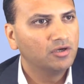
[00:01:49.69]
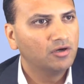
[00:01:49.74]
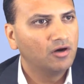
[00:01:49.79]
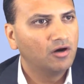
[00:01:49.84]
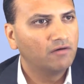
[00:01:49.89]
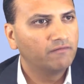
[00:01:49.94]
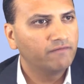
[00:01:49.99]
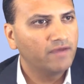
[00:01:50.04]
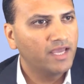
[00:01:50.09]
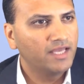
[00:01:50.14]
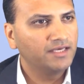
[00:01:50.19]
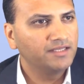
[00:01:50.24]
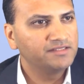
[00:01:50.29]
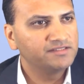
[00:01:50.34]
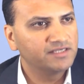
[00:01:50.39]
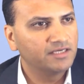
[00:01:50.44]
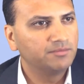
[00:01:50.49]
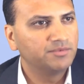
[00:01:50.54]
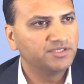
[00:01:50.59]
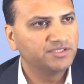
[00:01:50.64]
of any
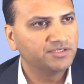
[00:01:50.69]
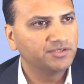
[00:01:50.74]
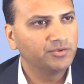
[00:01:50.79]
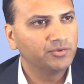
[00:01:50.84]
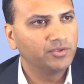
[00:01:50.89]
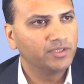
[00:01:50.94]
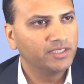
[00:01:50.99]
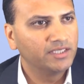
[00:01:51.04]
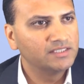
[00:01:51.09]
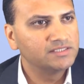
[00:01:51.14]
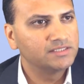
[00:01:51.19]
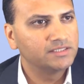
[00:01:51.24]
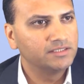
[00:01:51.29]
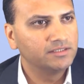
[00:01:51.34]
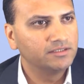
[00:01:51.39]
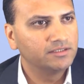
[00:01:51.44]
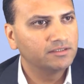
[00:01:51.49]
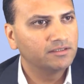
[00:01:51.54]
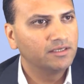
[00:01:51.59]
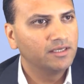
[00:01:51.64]
cybersecurity
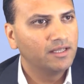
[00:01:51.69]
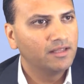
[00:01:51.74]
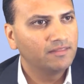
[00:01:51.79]
incident